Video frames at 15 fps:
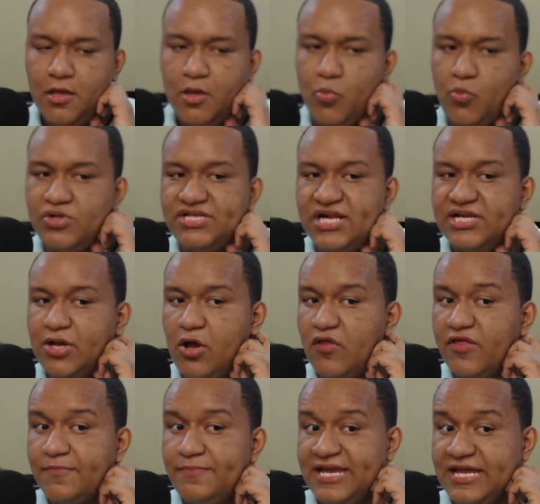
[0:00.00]
We tell you now
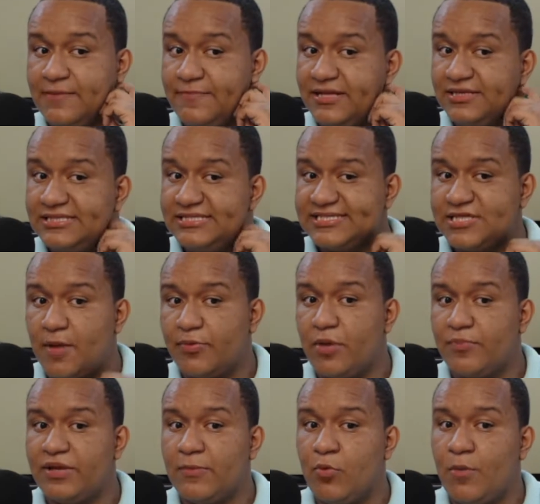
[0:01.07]
that paying bills, topping up
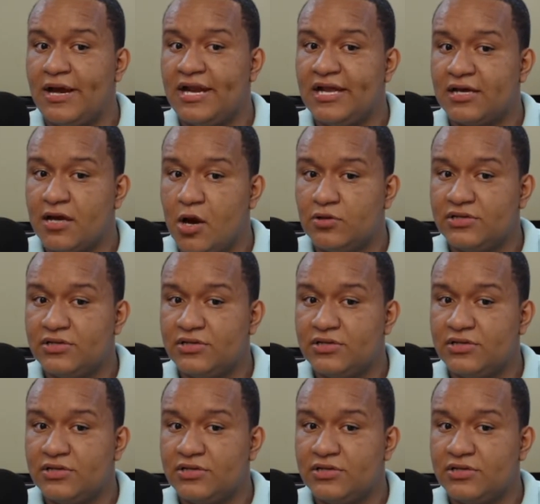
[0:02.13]
your mobile account,